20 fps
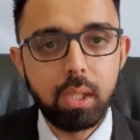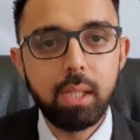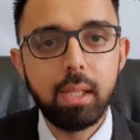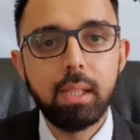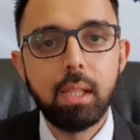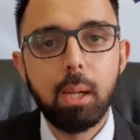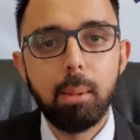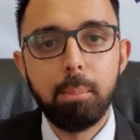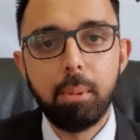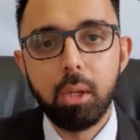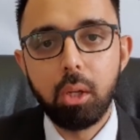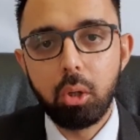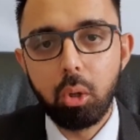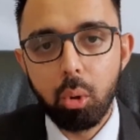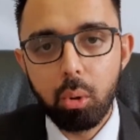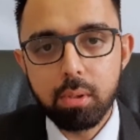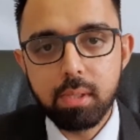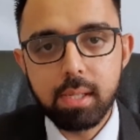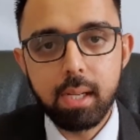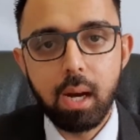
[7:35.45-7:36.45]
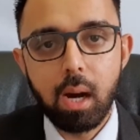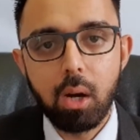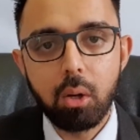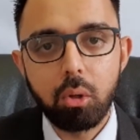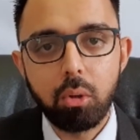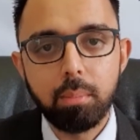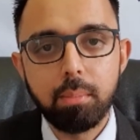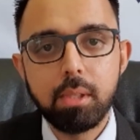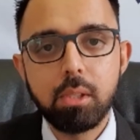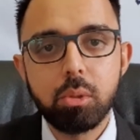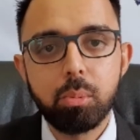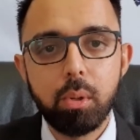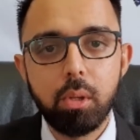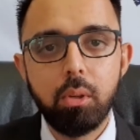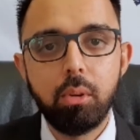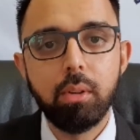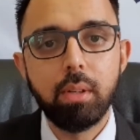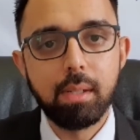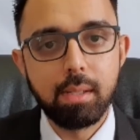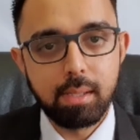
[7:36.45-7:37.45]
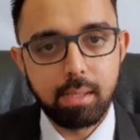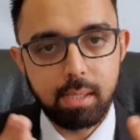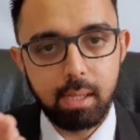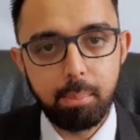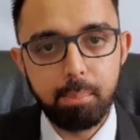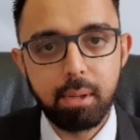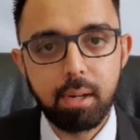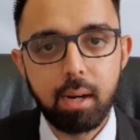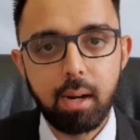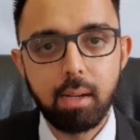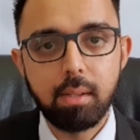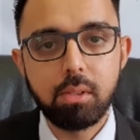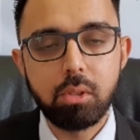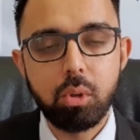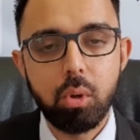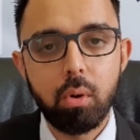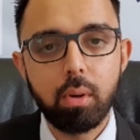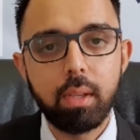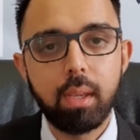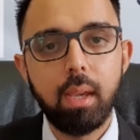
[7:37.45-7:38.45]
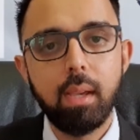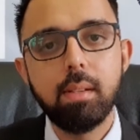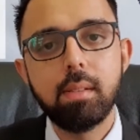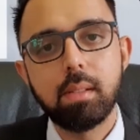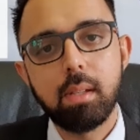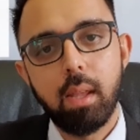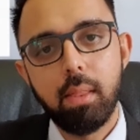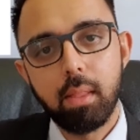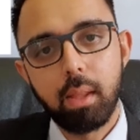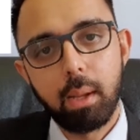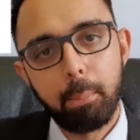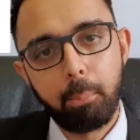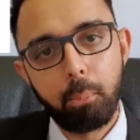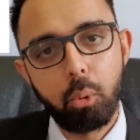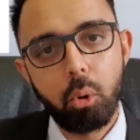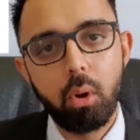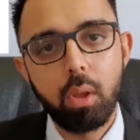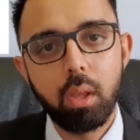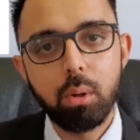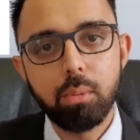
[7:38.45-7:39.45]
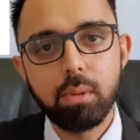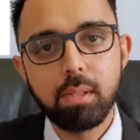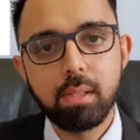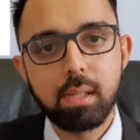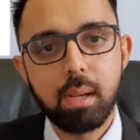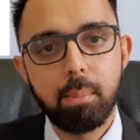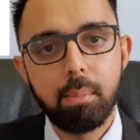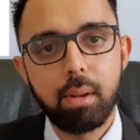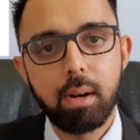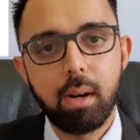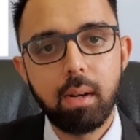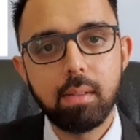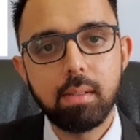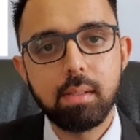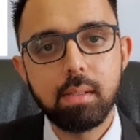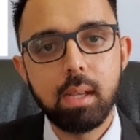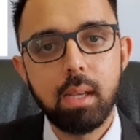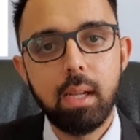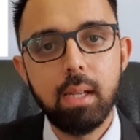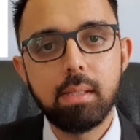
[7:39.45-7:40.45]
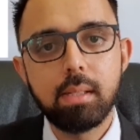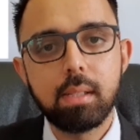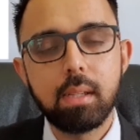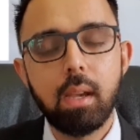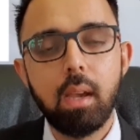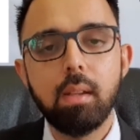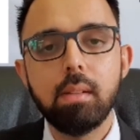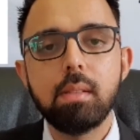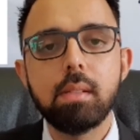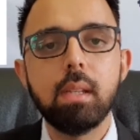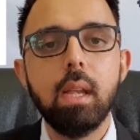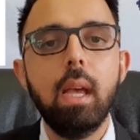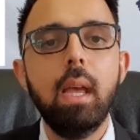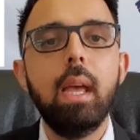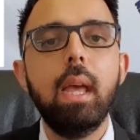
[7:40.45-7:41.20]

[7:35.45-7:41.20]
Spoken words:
there'll be closing arguments where you're going to summarize your case and the employer will summarize its case,